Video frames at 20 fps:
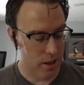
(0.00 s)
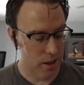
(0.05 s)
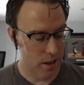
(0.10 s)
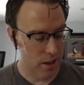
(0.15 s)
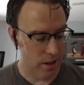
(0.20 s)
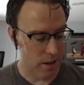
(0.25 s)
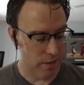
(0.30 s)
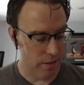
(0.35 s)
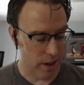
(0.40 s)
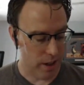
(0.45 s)
and
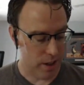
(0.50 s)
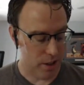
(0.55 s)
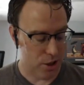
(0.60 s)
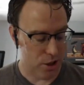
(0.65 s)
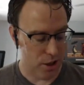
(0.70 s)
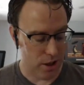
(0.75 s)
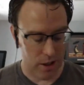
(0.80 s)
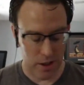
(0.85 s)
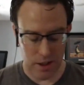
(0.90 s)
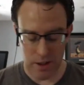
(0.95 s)
if I could show
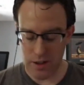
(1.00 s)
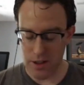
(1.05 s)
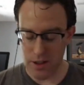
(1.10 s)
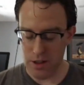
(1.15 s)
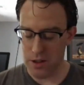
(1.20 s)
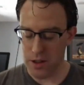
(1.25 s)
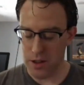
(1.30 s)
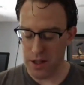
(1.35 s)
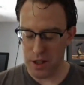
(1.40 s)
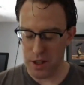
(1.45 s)
you that,
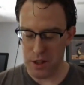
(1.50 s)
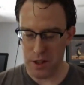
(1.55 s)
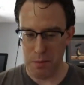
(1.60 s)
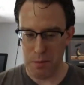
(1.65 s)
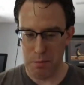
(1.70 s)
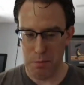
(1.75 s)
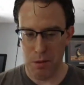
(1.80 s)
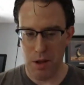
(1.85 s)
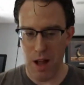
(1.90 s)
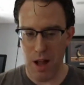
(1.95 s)
there's actually a
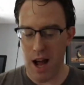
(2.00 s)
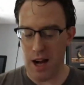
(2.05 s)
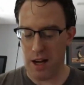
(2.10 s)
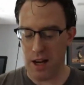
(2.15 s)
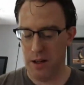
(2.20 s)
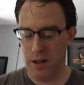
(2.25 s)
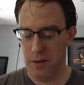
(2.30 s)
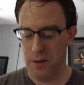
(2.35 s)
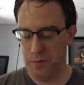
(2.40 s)
block